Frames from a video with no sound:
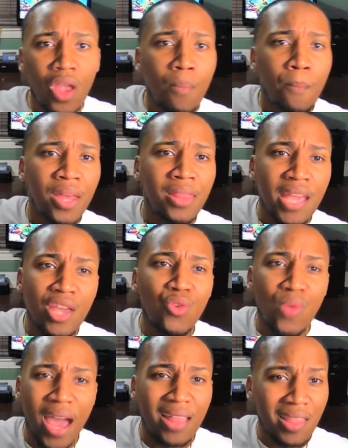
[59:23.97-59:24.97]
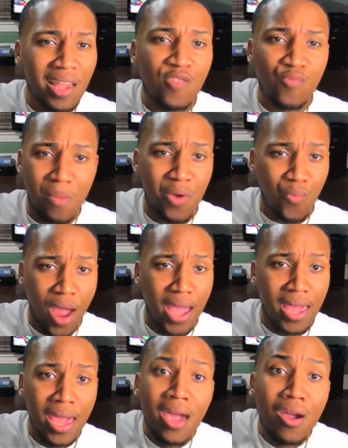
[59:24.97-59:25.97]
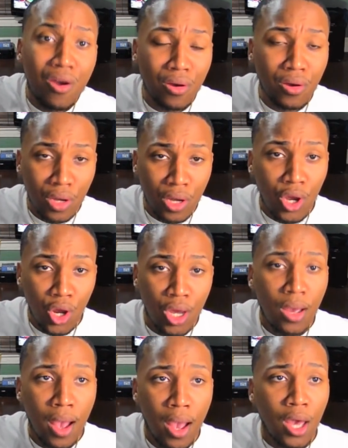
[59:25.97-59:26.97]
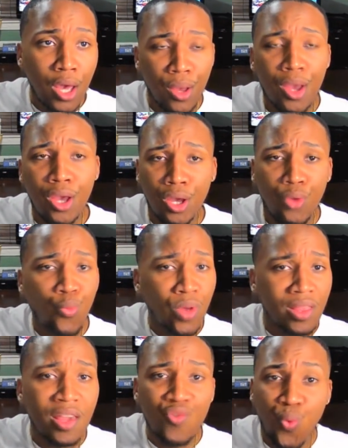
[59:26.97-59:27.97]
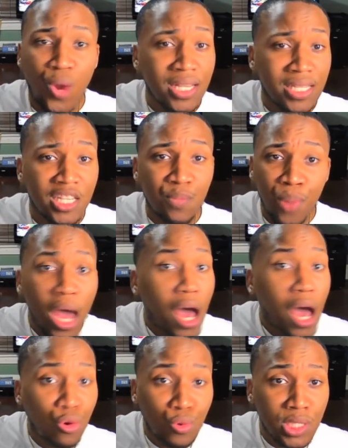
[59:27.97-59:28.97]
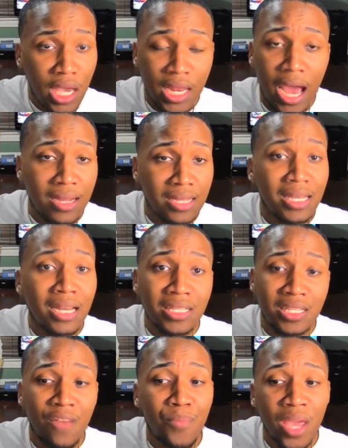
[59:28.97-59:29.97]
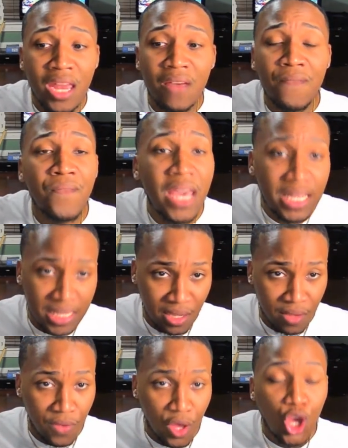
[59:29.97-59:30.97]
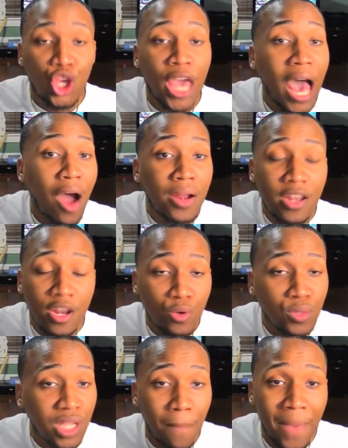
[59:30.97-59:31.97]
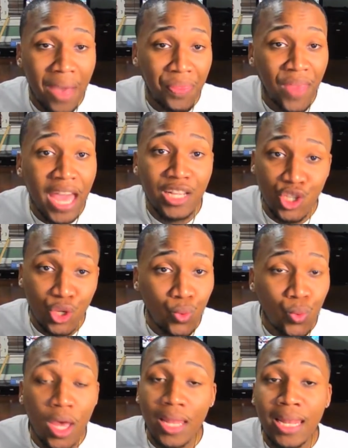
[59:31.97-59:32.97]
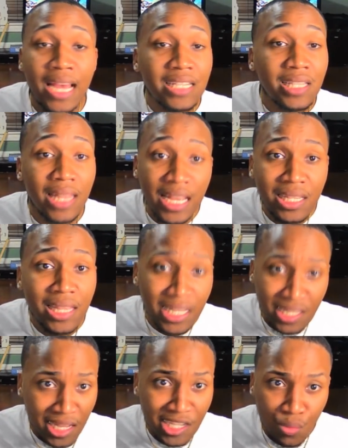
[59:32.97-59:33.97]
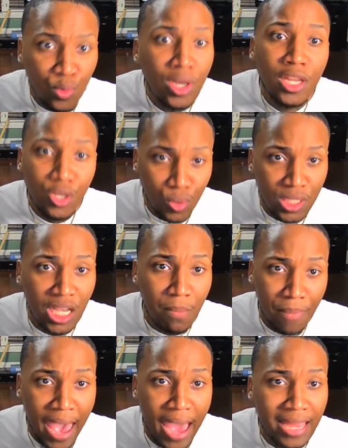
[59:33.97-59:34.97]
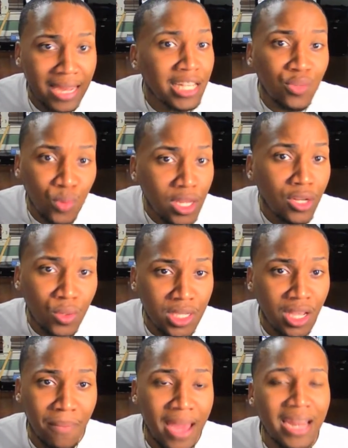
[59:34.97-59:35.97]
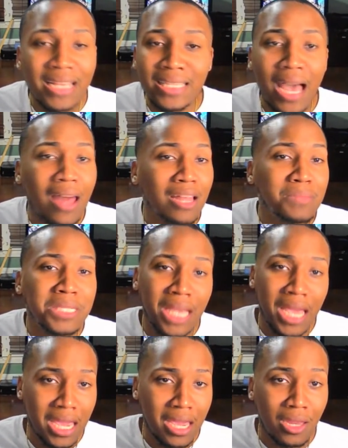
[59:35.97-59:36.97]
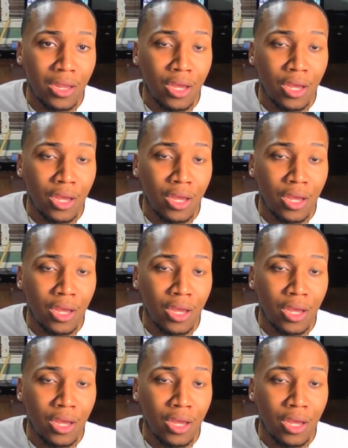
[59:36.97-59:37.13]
but then you got this woman right here with these racist posts and all this other stuff being offensive. Y'all need to do something about that too. Let's let's let's let's really do something about it. Let's really do something about it. That's all I'm saying.